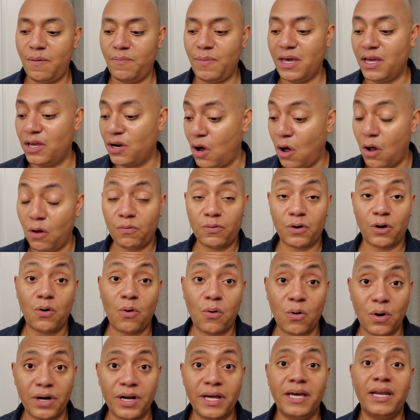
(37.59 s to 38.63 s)
it all
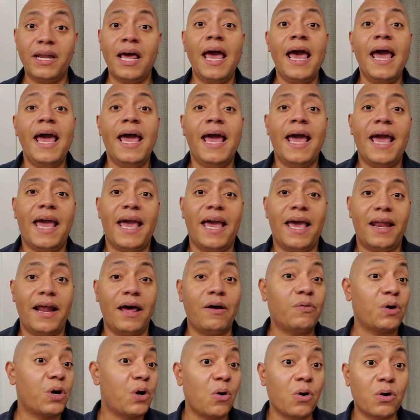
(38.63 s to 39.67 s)
recorded, and I
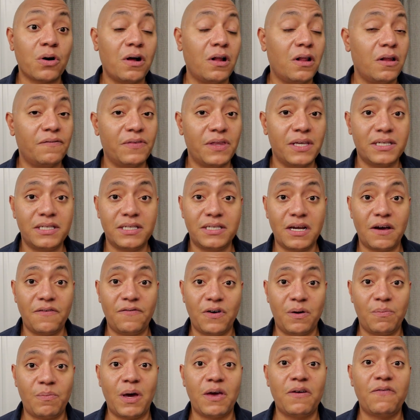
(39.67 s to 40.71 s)
record all of this stuff
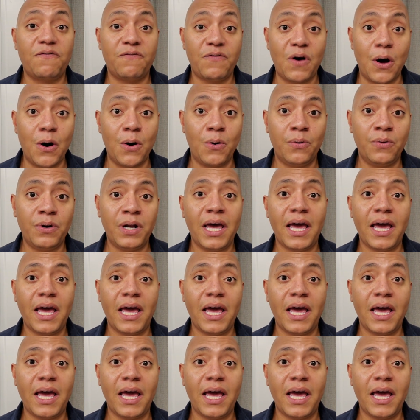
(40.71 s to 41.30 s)
on my phone,